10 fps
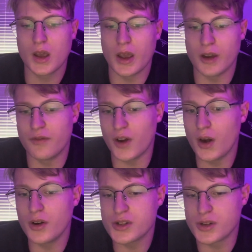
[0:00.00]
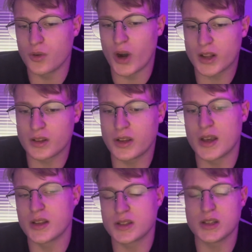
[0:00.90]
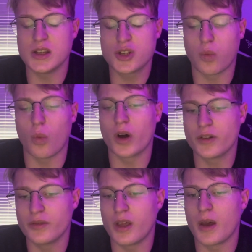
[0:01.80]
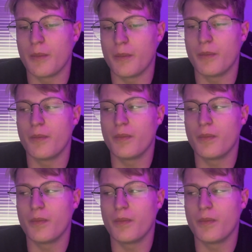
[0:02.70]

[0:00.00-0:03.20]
and varies directly as each one of them